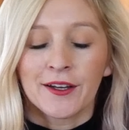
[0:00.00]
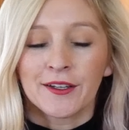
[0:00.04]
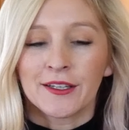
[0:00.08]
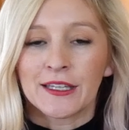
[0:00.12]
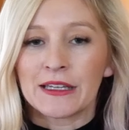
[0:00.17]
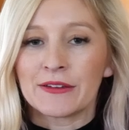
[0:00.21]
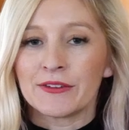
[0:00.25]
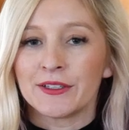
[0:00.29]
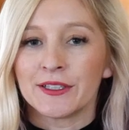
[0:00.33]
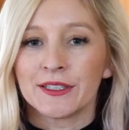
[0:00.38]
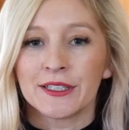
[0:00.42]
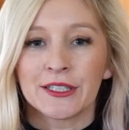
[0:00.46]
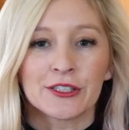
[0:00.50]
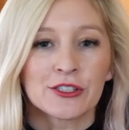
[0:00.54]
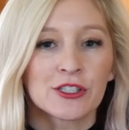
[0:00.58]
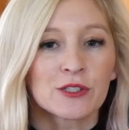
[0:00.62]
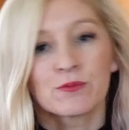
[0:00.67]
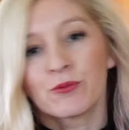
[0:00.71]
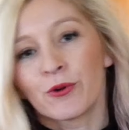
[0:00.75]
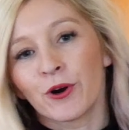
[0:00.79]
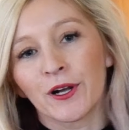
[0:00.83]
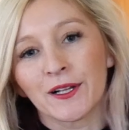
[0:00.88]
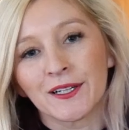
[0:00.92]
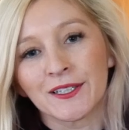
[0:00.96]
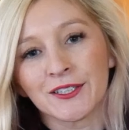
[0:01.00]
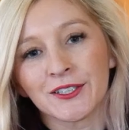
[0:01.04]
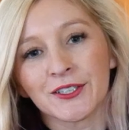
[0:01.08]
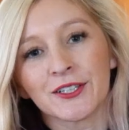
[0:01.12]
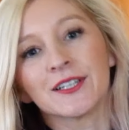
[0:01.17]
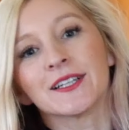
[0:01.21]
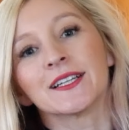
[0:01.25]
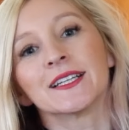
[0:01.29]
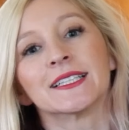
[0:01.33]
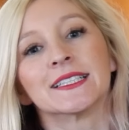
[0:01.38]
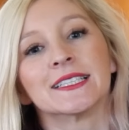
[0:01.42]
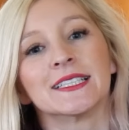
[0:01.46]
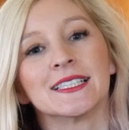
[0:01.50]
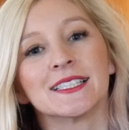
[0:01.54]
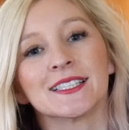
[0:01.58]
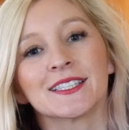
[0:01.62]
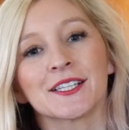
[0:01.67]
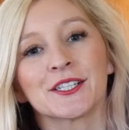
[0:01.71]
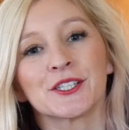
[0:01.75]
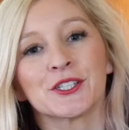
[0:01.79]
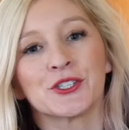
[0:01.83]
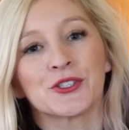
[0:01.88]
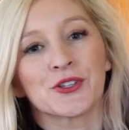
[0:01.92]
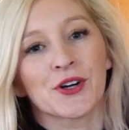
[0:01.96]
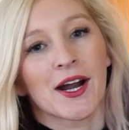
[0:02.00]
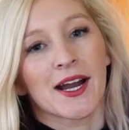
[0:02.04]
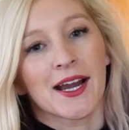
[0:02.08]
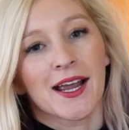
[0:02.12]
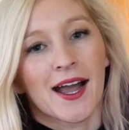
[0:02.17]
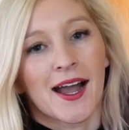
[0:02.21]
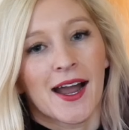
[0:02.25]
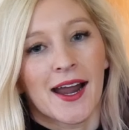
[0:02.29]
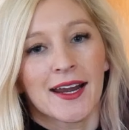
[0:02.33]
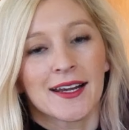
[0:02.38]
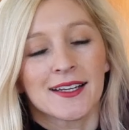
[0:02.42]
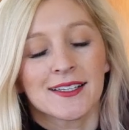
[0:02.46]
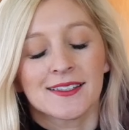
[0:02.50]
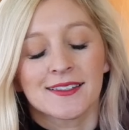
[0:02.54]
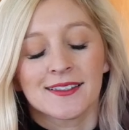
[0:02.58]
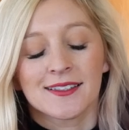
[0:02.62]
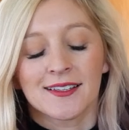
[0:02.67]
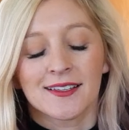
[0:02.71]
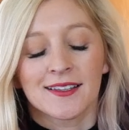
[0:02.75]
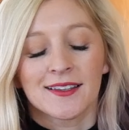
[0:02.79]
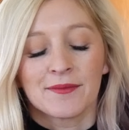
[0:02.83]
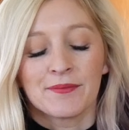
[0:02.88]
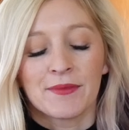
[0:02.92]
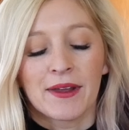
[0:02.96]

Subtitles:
Give you a little spoiler alert, it is dry ice,